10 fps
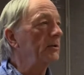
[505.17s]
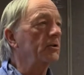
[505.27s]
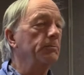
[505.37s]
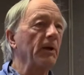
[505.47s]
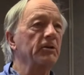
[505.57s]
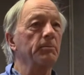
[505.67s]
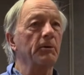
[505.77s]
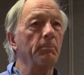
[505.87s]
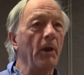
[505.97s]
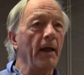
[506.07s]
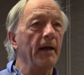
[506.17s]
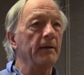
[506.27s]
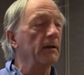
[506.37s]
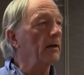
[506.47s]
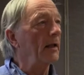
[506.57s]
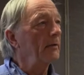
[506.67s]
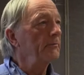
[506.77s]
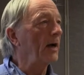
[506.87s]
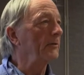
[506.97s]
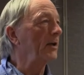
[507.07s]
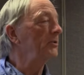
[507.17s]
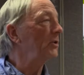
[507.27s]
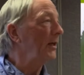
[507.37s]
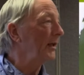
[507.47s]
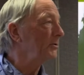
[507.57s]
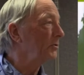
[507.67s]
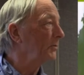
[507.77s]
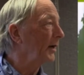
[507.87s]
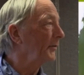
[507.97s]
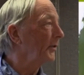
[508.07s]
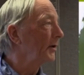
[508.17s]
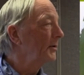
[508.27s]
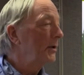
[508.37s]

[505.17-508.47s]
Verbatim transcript: a specimen plant and a foundation hedge around the